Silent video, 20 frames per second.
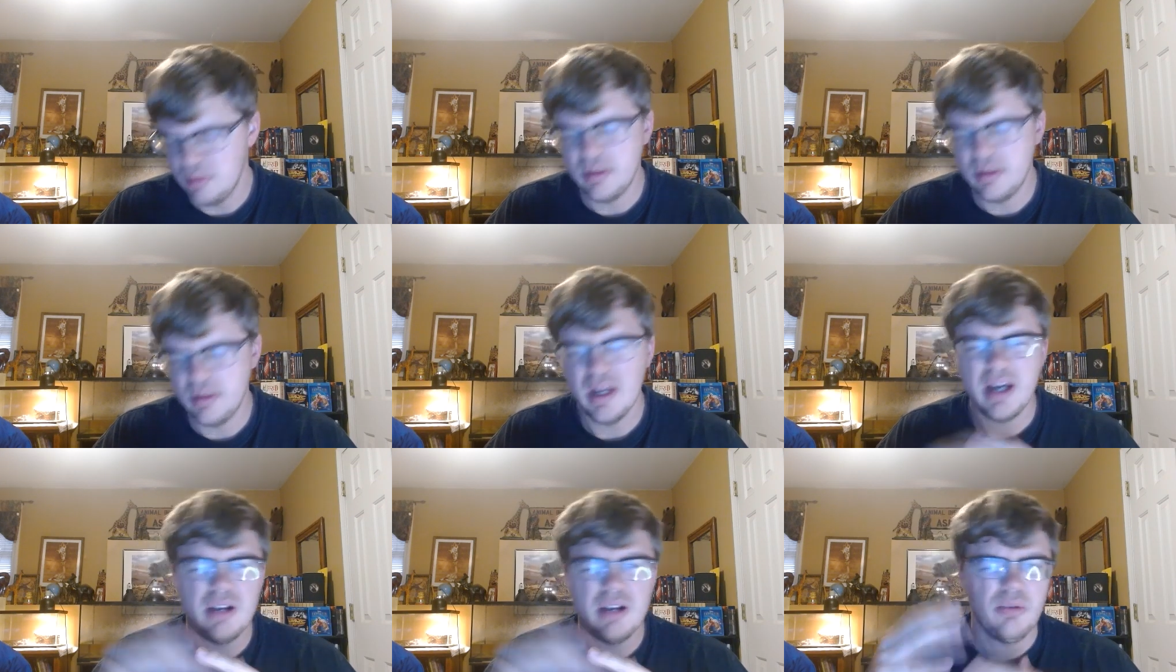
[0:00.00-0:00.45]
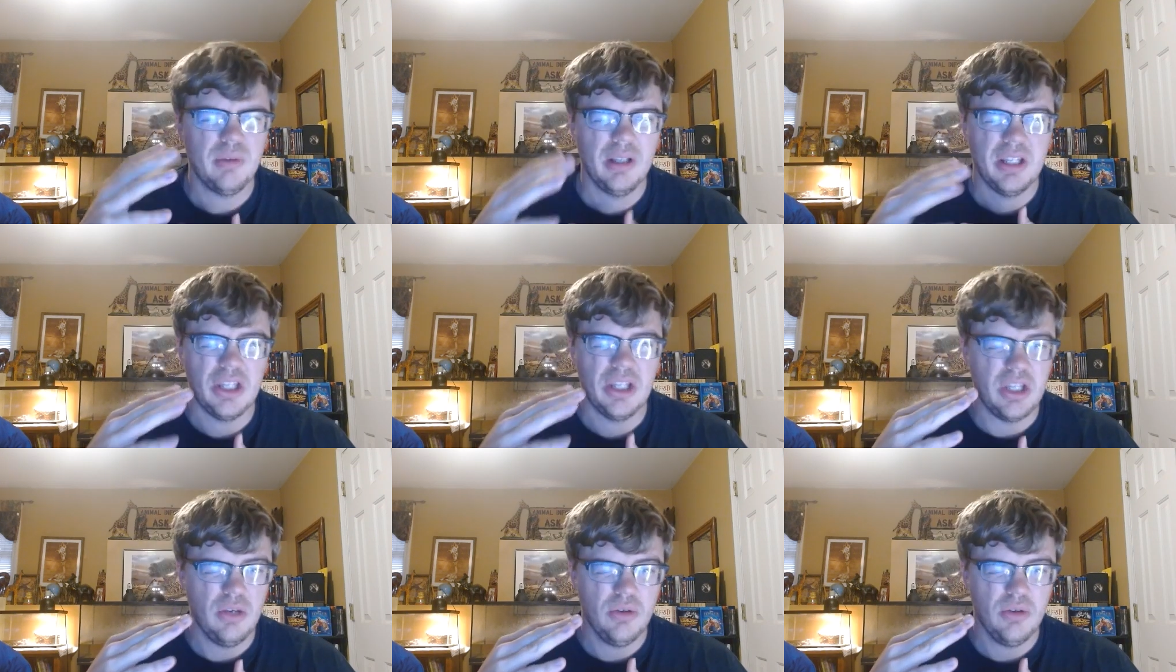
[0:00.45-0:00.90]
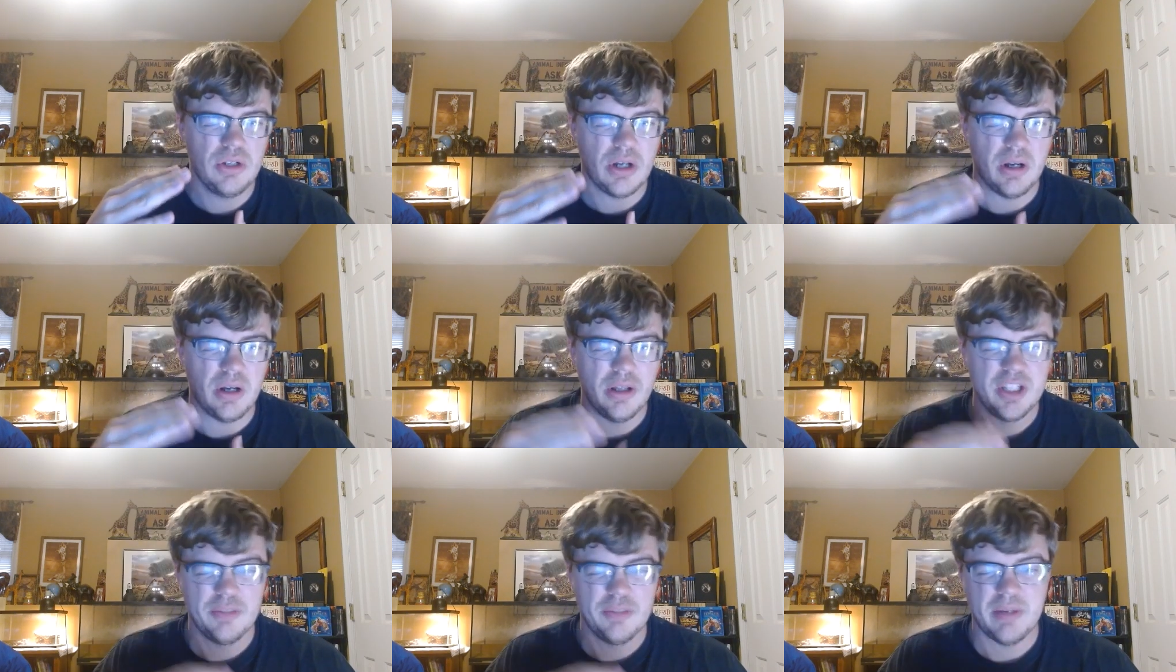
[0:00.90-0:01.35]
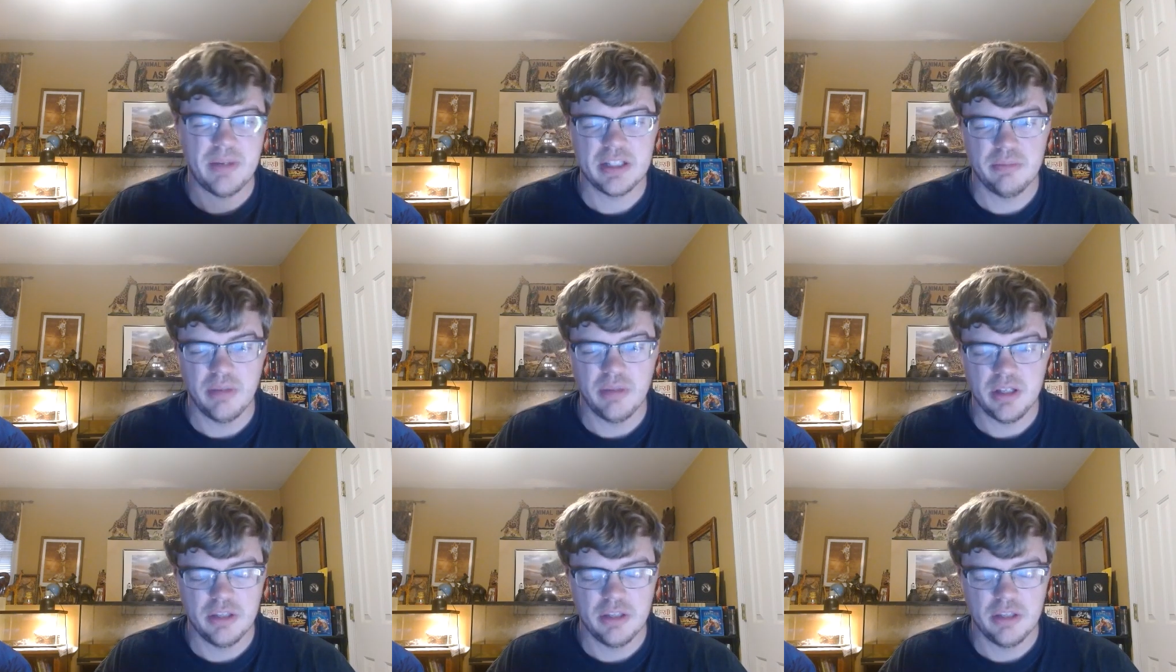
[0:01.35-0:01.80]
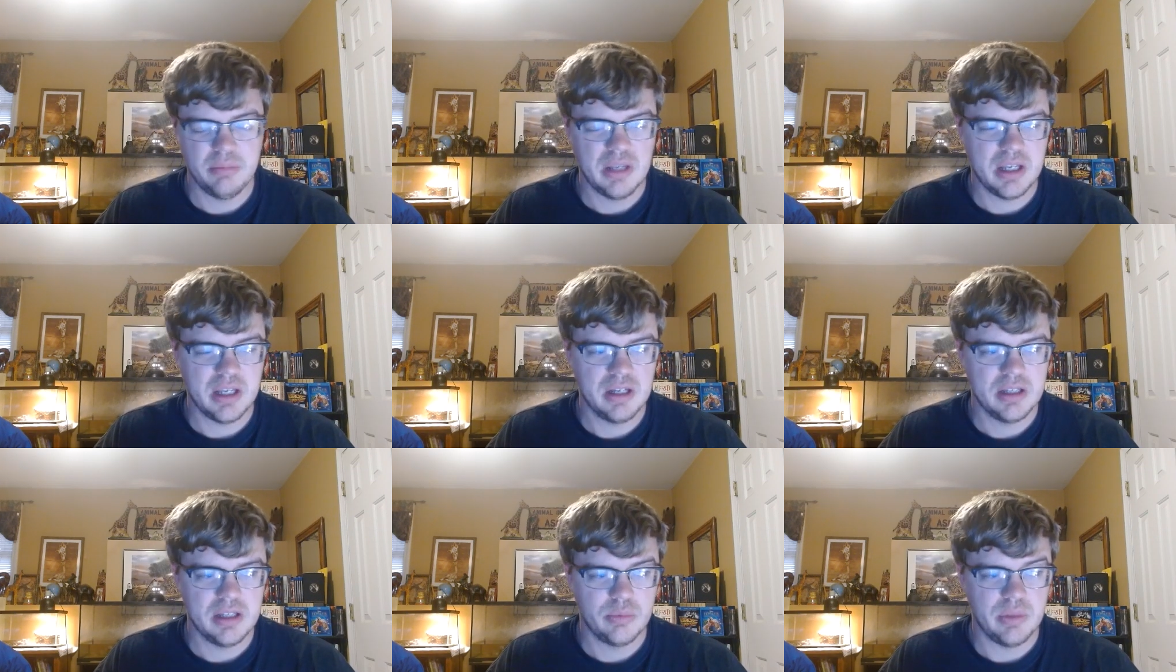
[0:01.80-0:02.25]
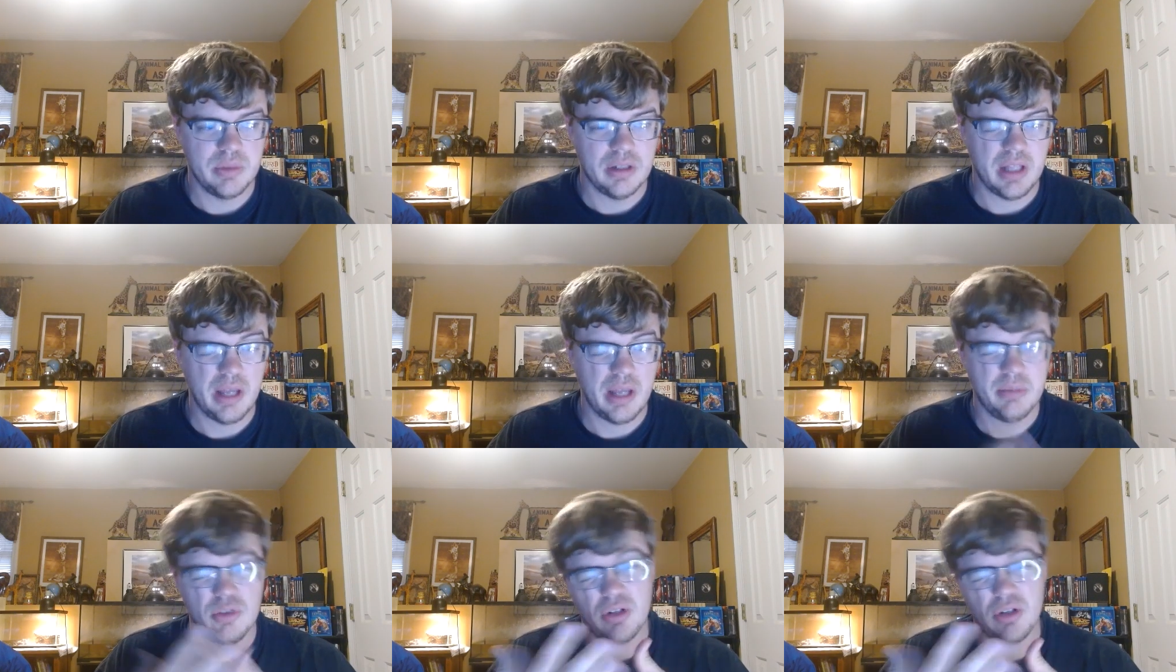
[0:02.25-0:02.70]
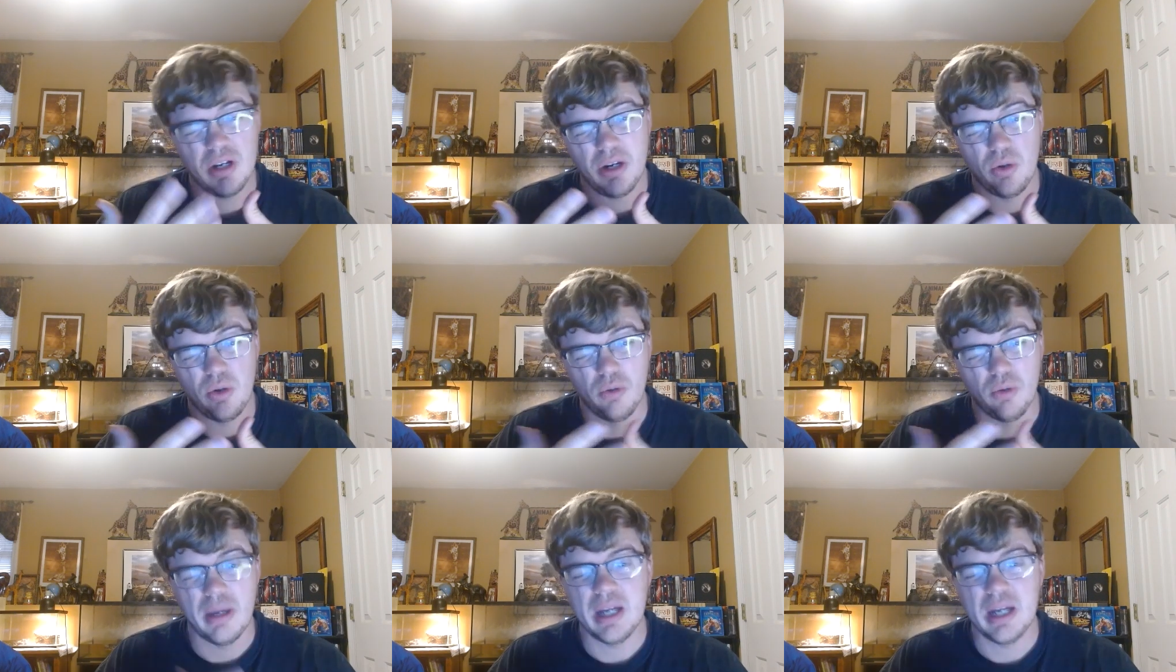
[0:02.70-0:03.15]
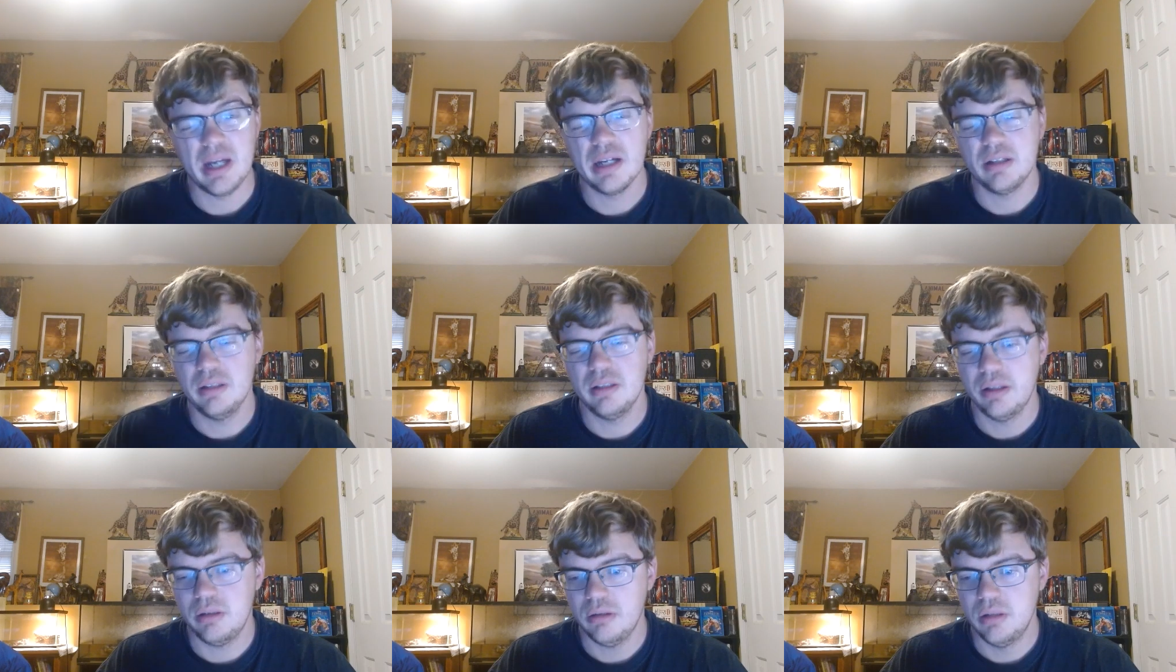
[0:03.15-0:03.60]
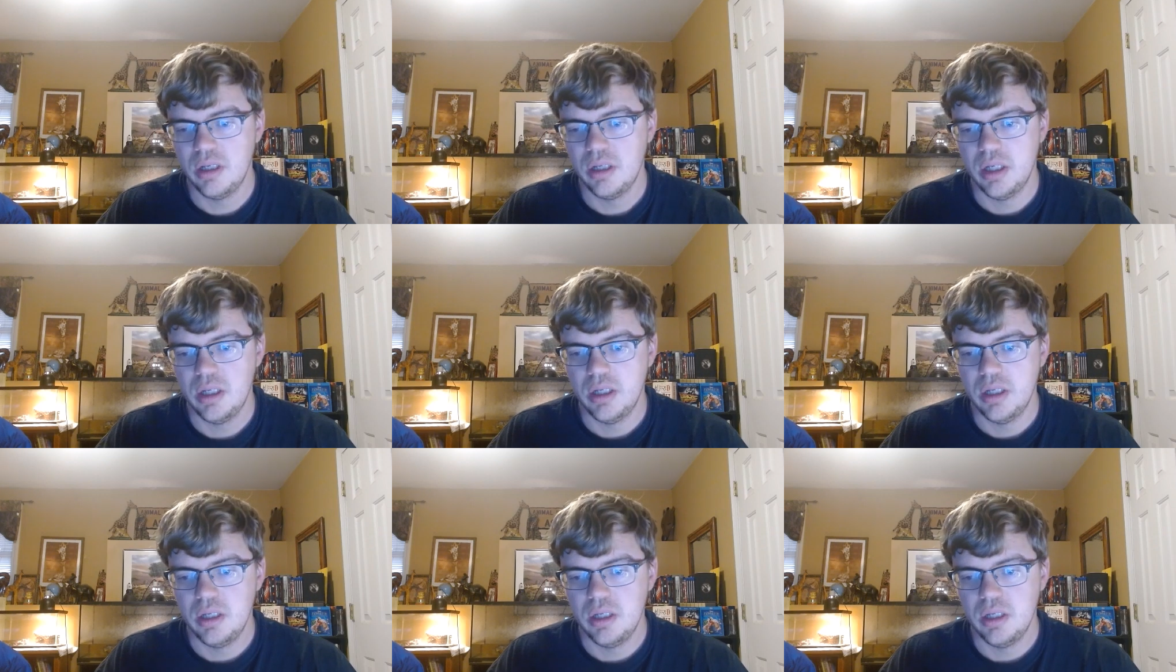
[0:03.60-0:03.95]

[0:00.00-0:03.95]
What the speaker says: Not a really huge haul this past month because, well, I am trying to hold back a little